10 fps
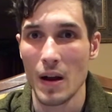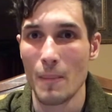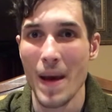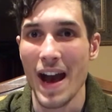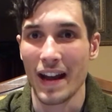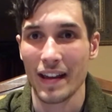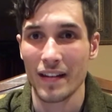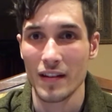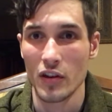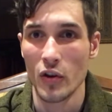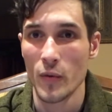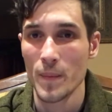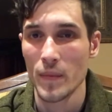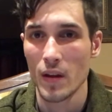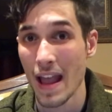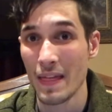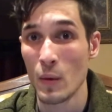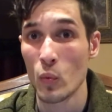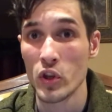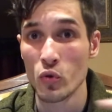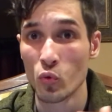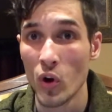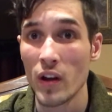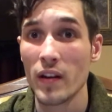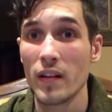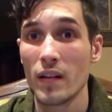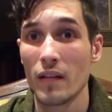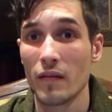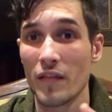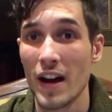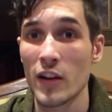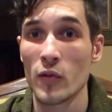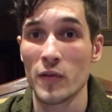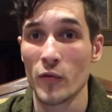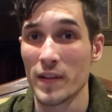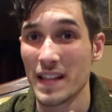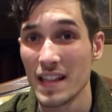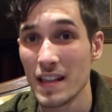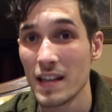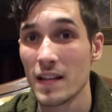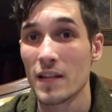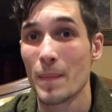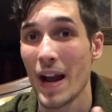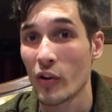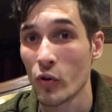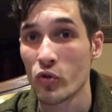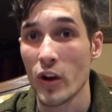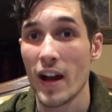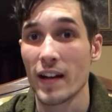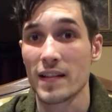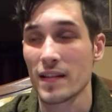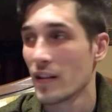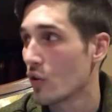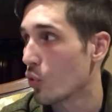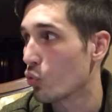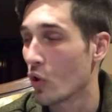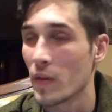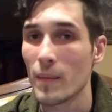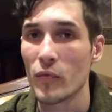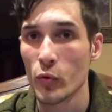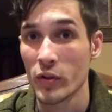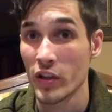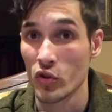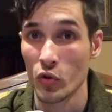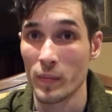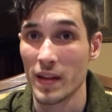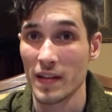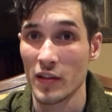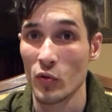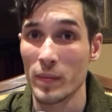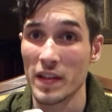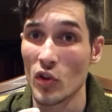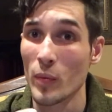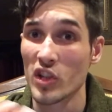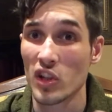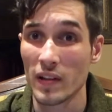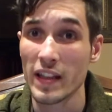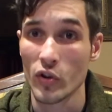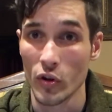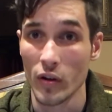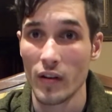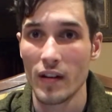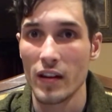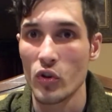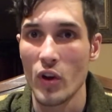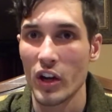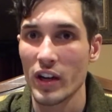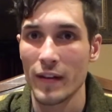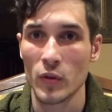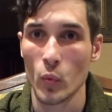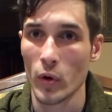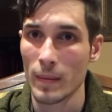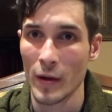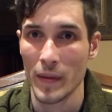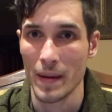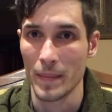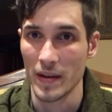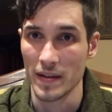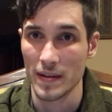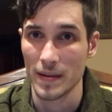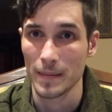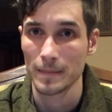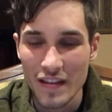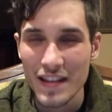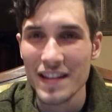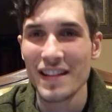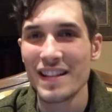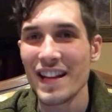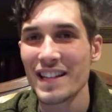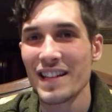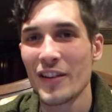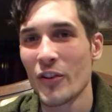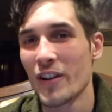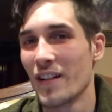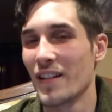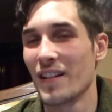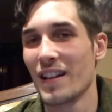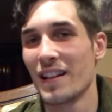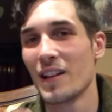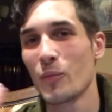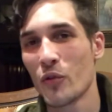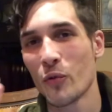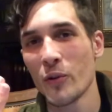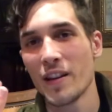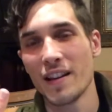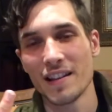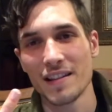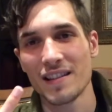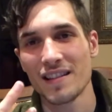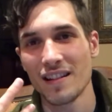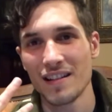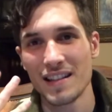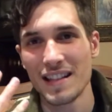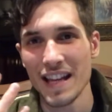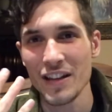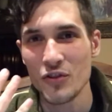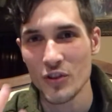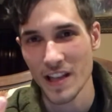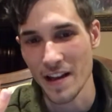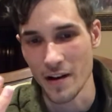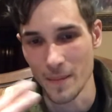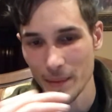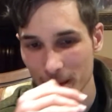Mac, you know, and then when you run files for CDs, background tracks, run them through digital, because it'll be so much cleaner. You're not gonna have to worry about that buzz. This next area, number 3, is stage setup.